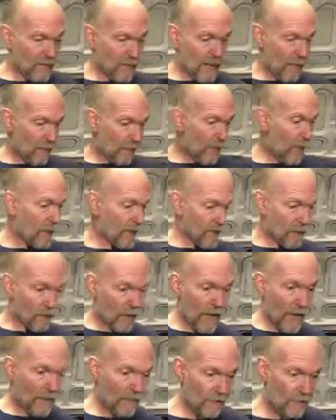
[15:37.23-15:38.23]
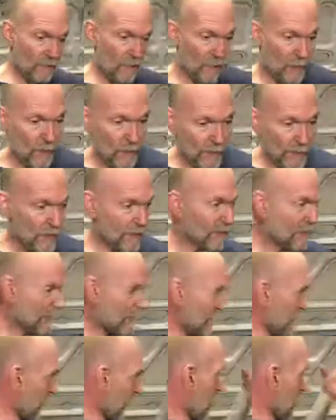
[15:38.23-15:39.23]
and that way I can do what I have to do, and then
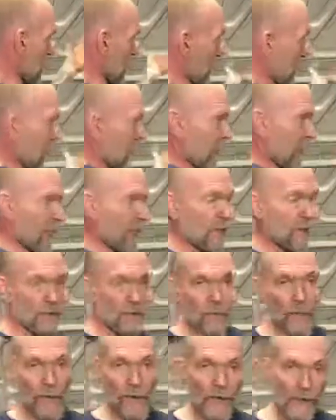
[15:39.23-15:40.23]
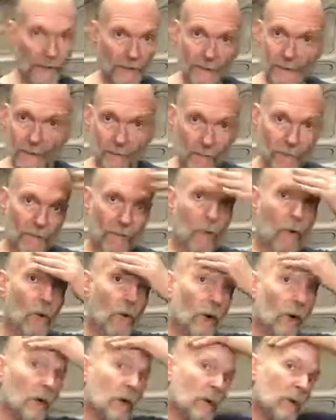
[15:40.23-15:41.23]
just flop it back in the way I did it
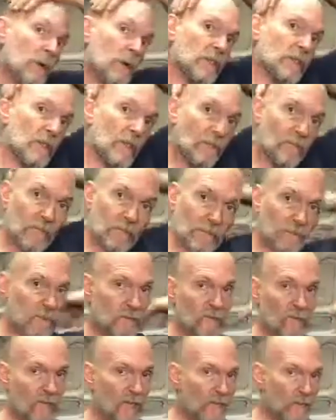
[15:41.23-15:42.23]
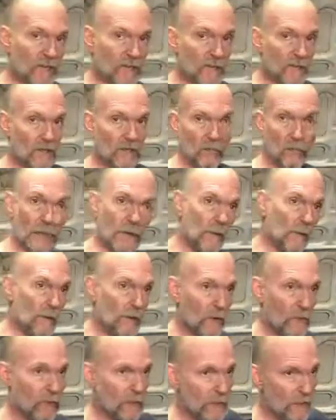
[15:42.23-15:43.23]
before. It's a 15-20
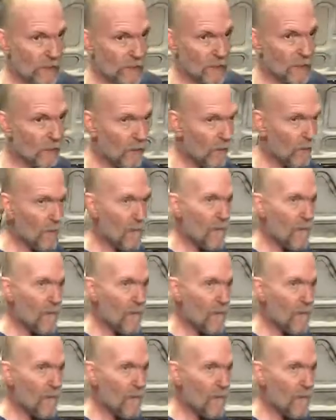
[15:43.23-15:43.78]
minute ordeal.